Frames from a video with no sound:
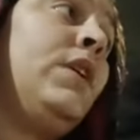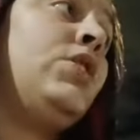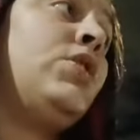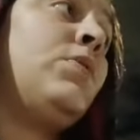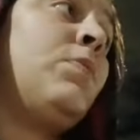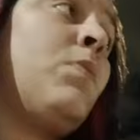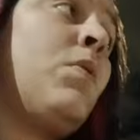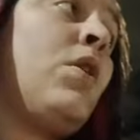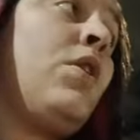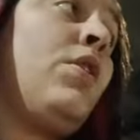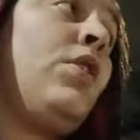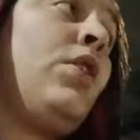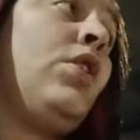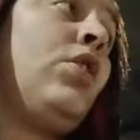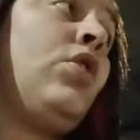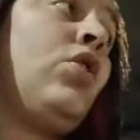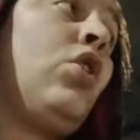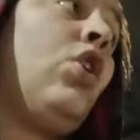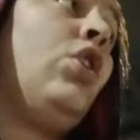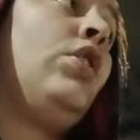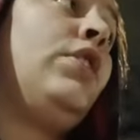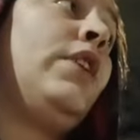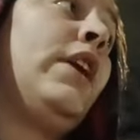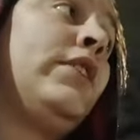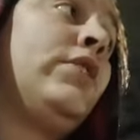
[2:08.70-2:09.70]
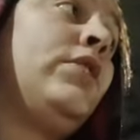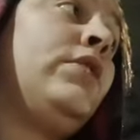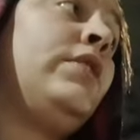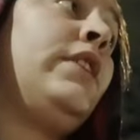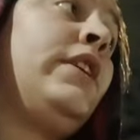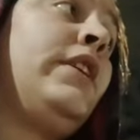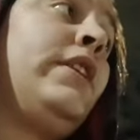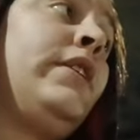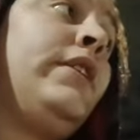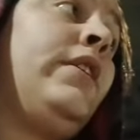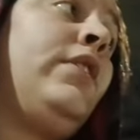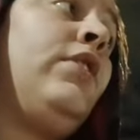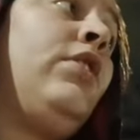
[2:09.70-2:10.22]
And tomorrow you're going to call Dr.
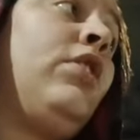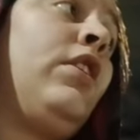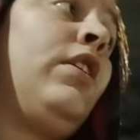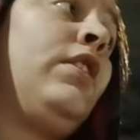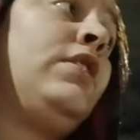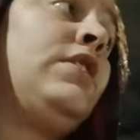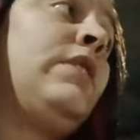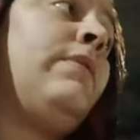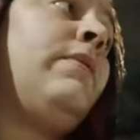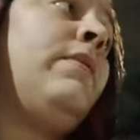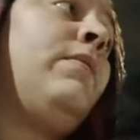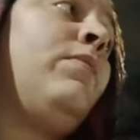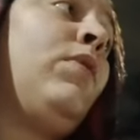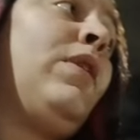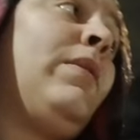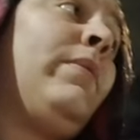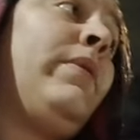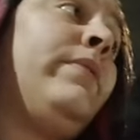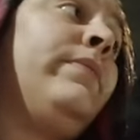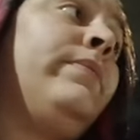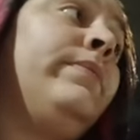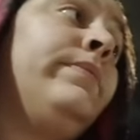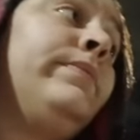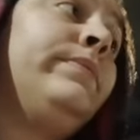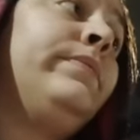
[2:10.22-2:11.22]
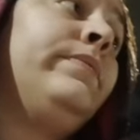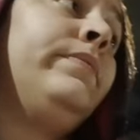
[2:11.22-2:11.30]
Dean and you're going to set an appointment.